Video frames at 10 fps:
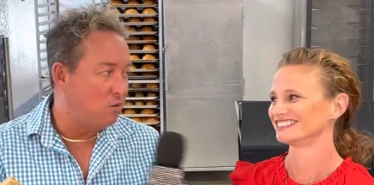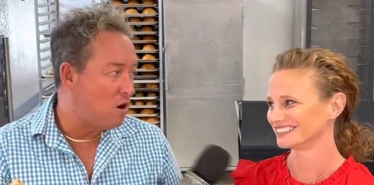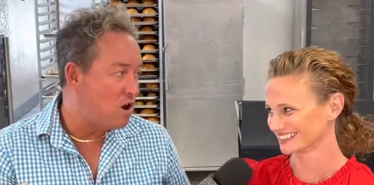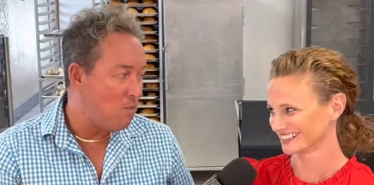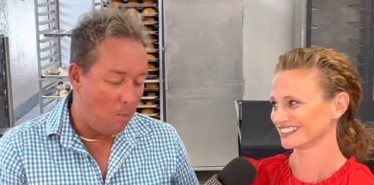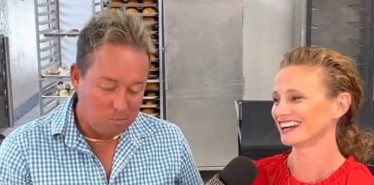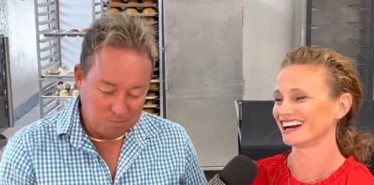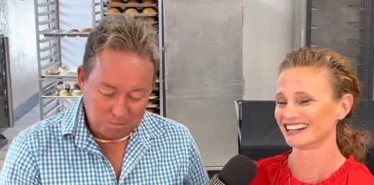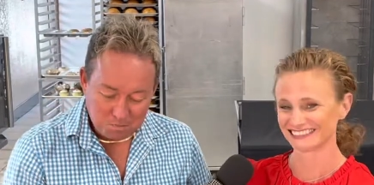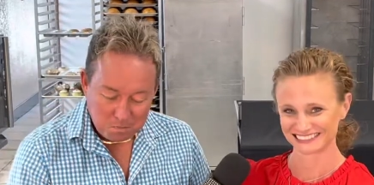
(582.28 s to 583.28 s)
Speaker 1: right? yeah.
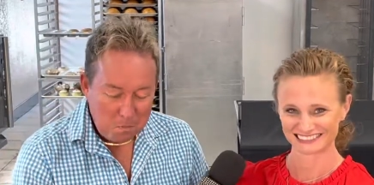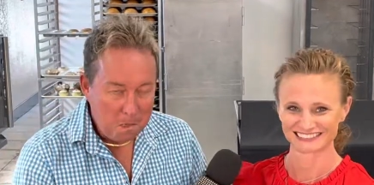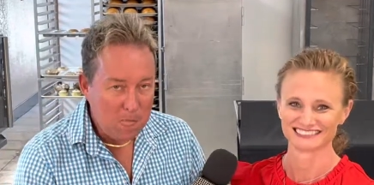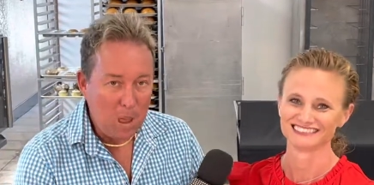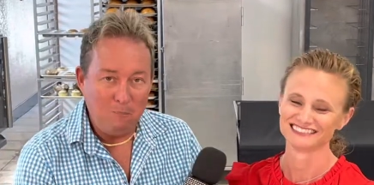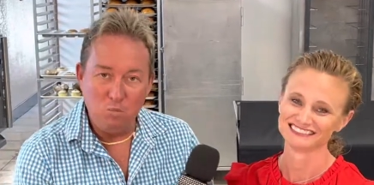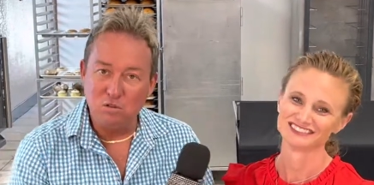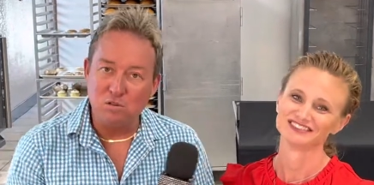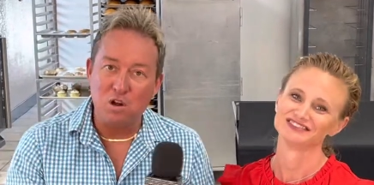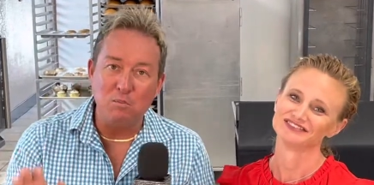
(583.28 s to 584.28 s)

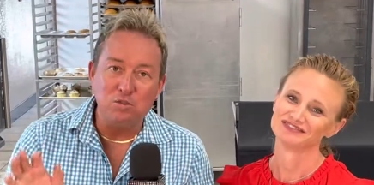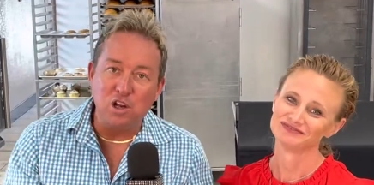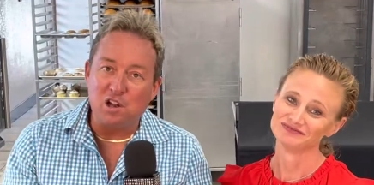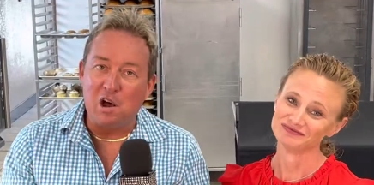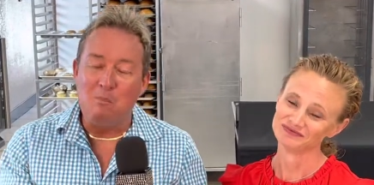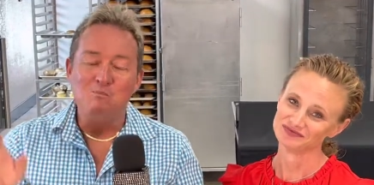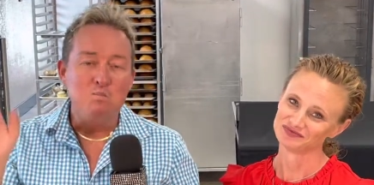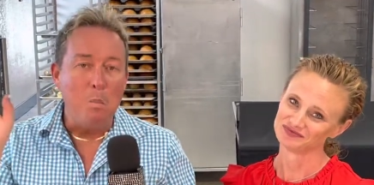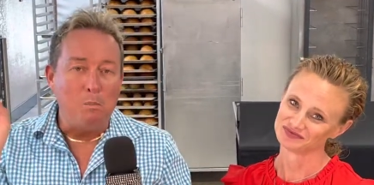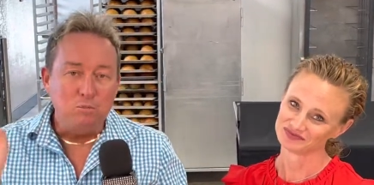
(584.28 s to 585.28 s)
Listen, come check out
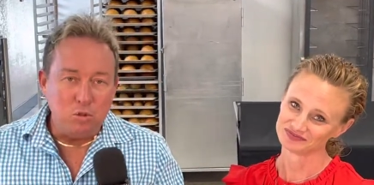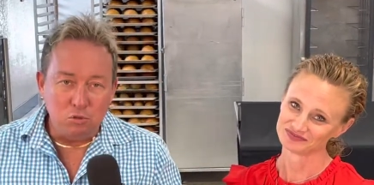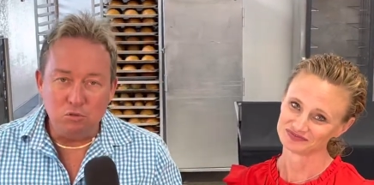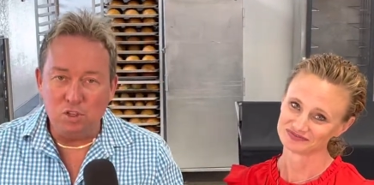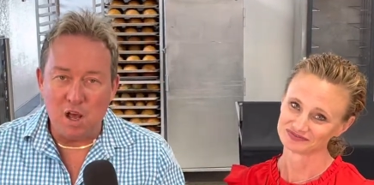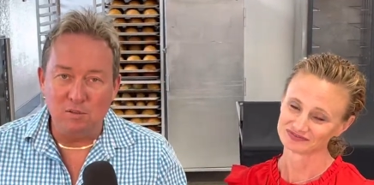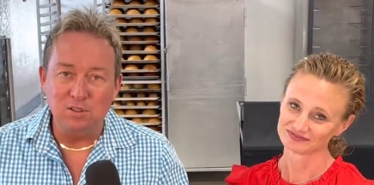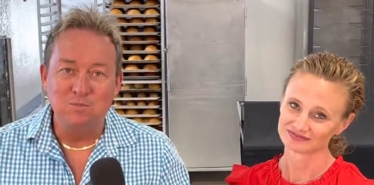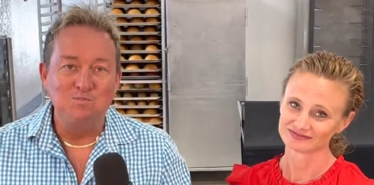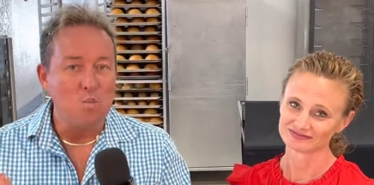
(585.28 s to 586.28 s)
two chefs
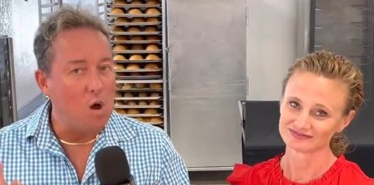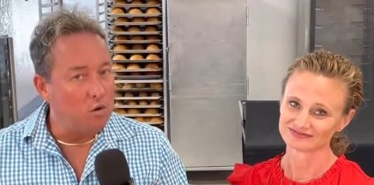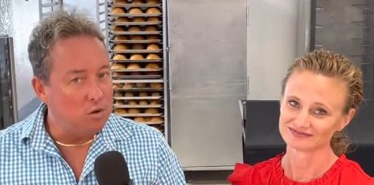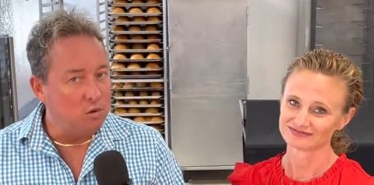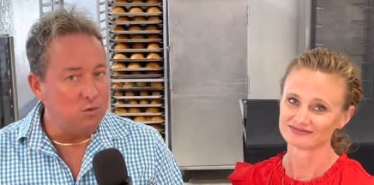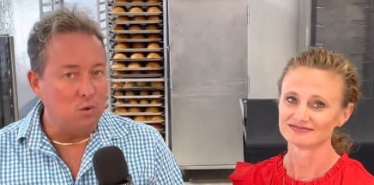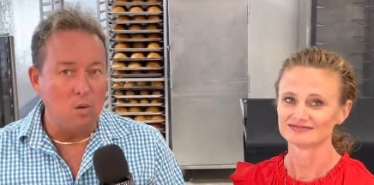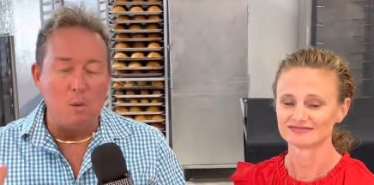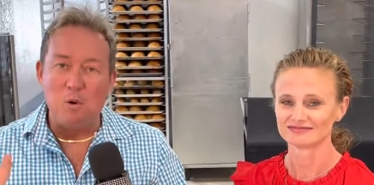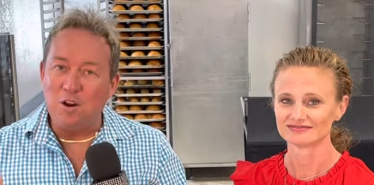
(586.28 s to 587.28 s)
on Hillview,
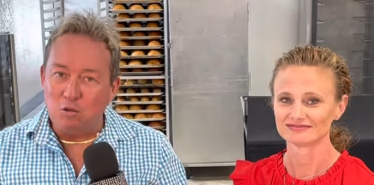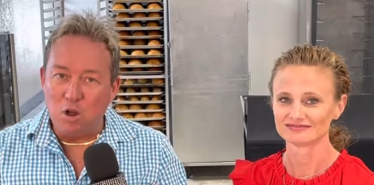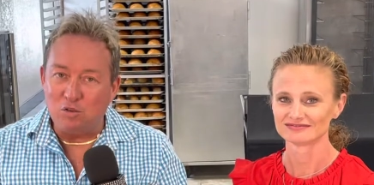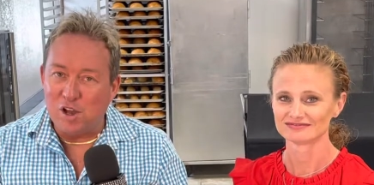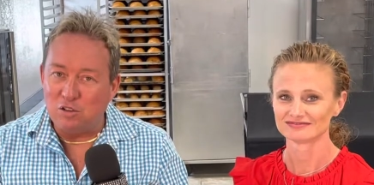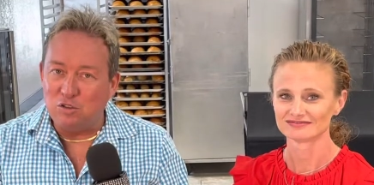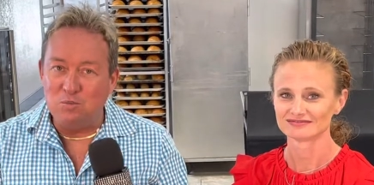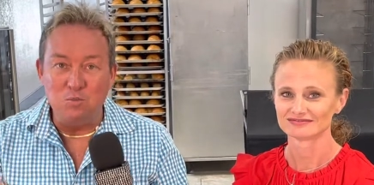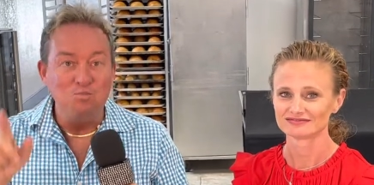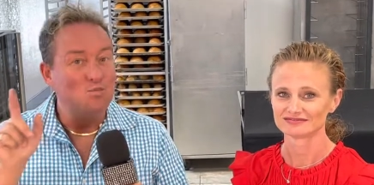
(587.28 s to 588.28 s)
a brand new
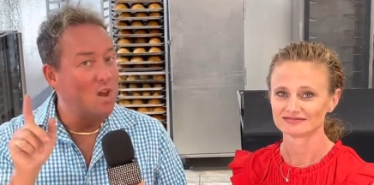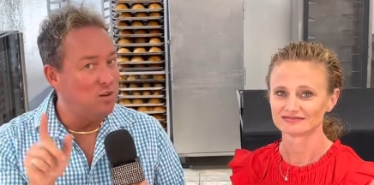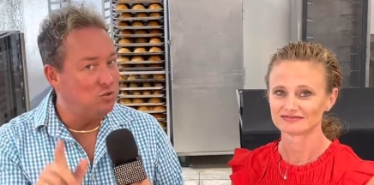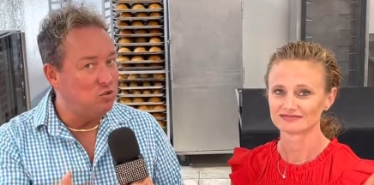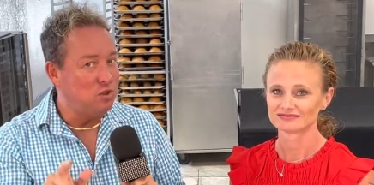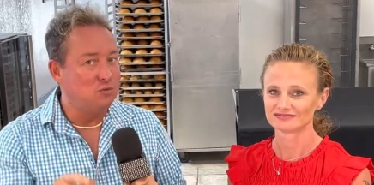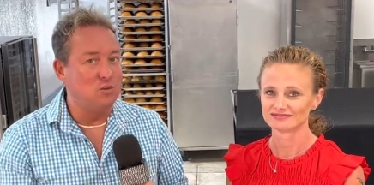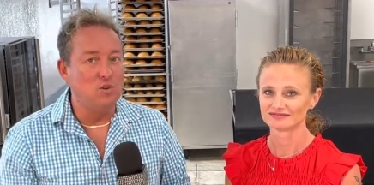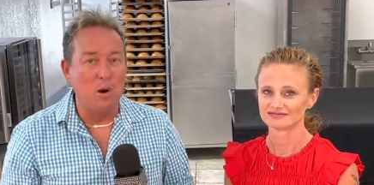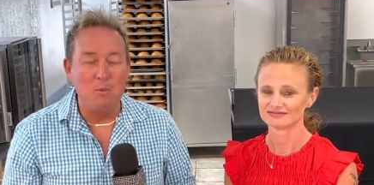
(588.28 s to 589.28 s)
location, and it's just for
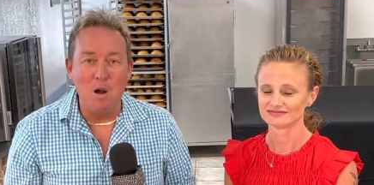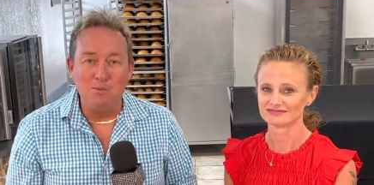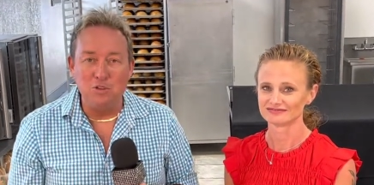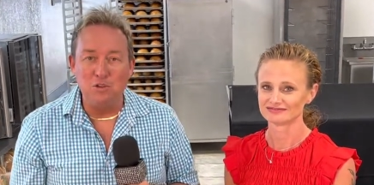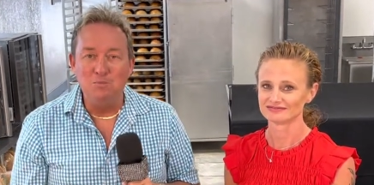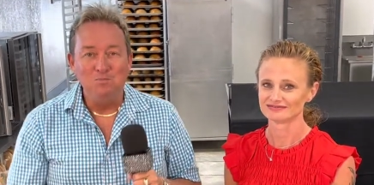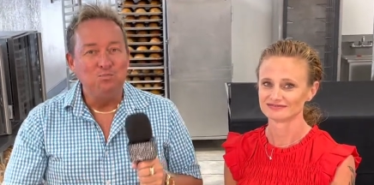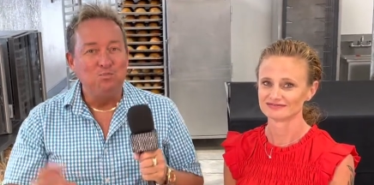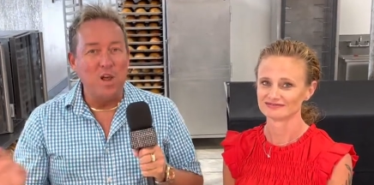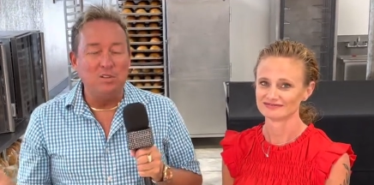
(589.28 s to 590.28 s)
you. I promise you.
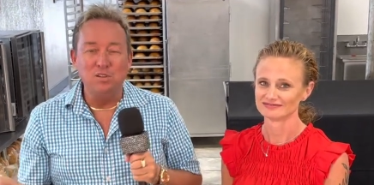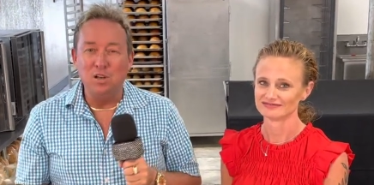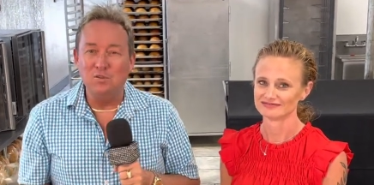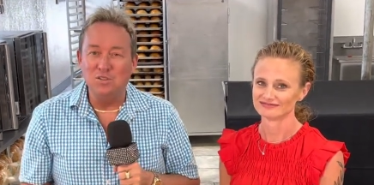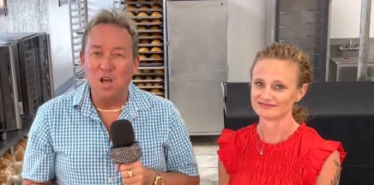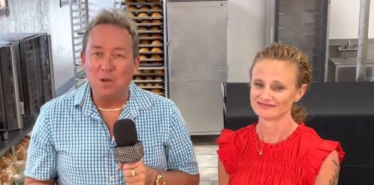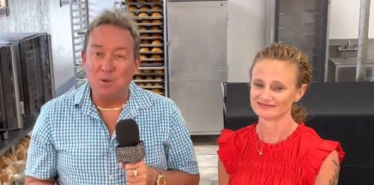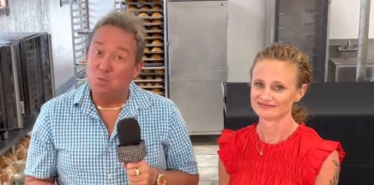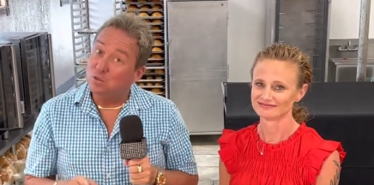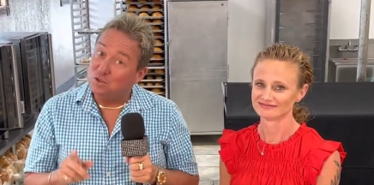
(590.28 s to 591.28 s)
That's the end of the
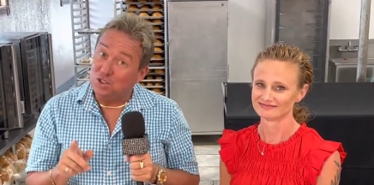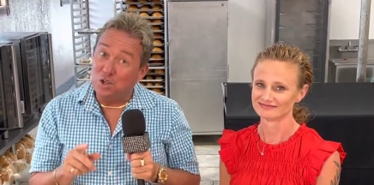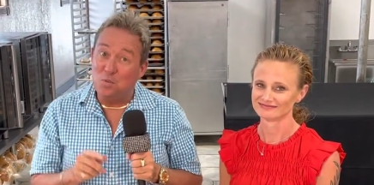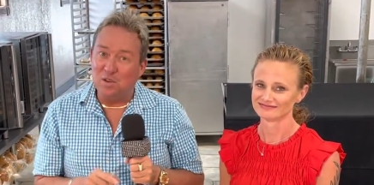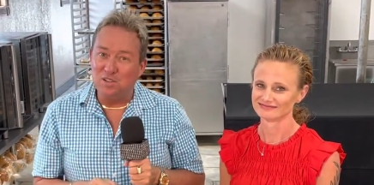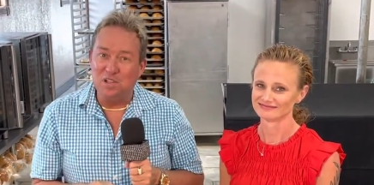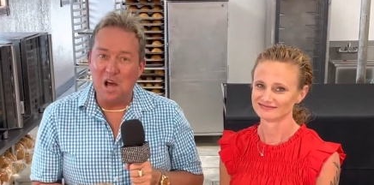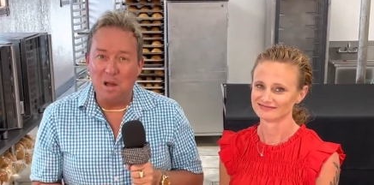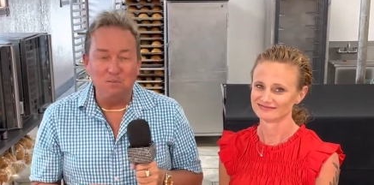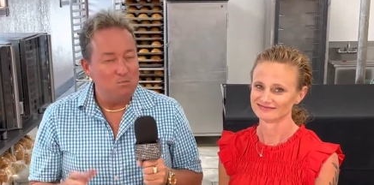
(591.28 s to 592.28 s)
segment. We'll see you once
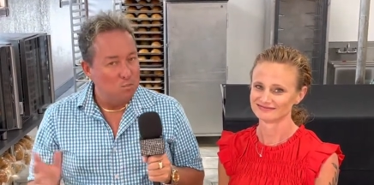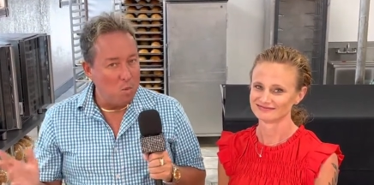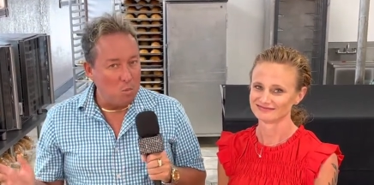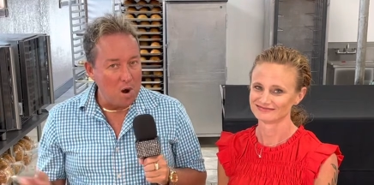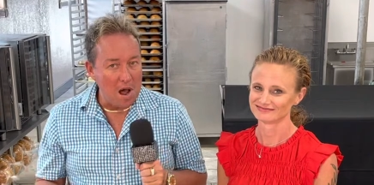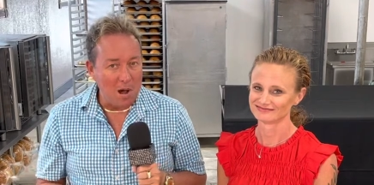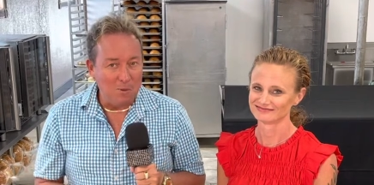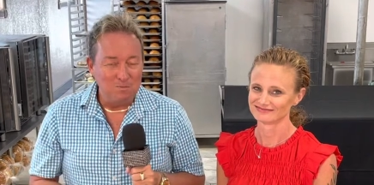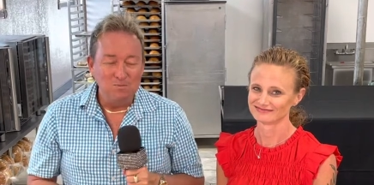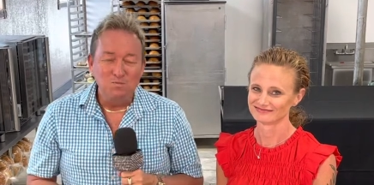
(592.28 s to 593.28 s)
again when we're out
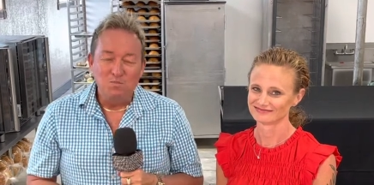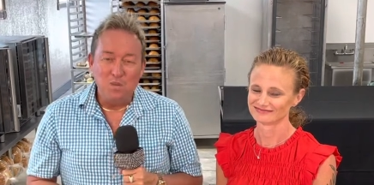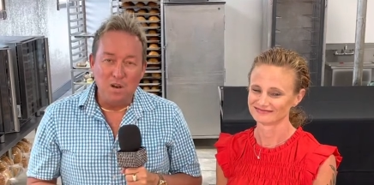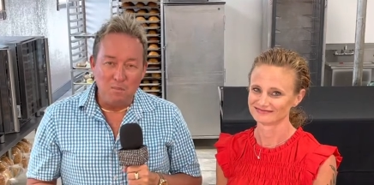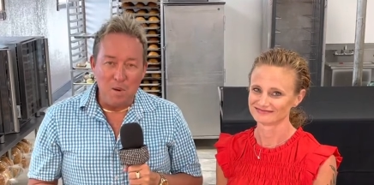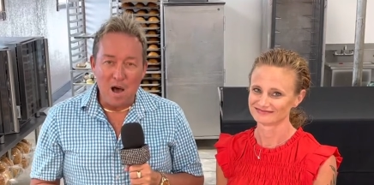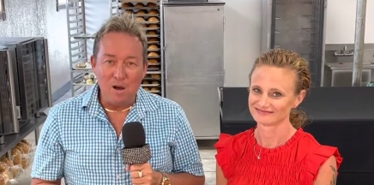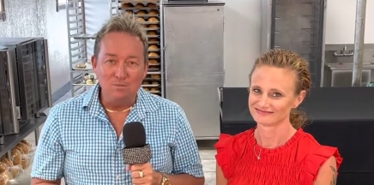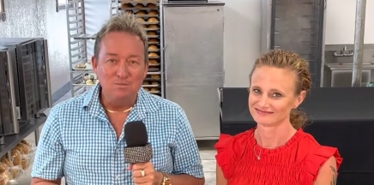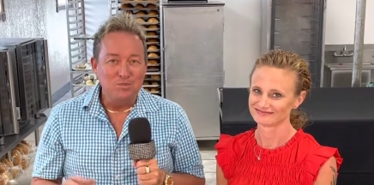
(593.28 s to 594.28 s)
and
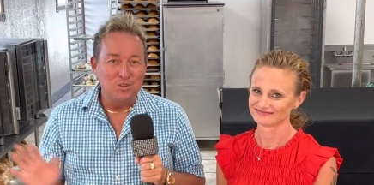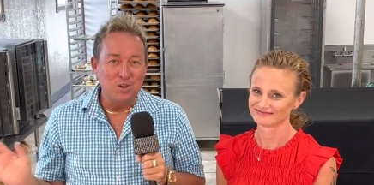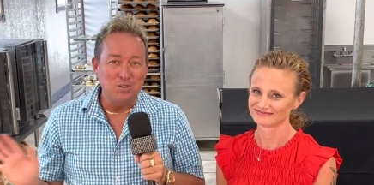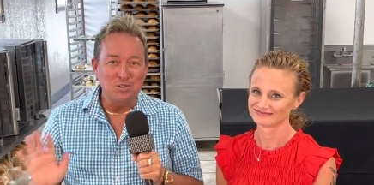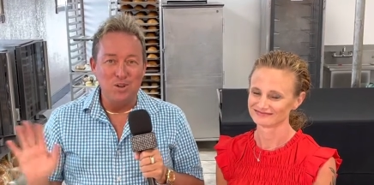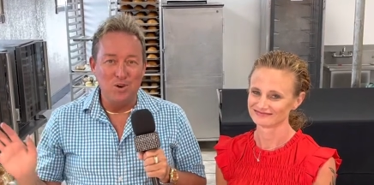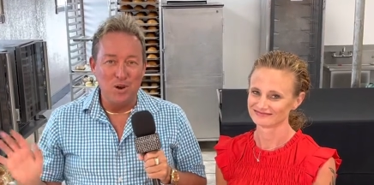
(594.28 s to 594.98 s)
about Sarasota.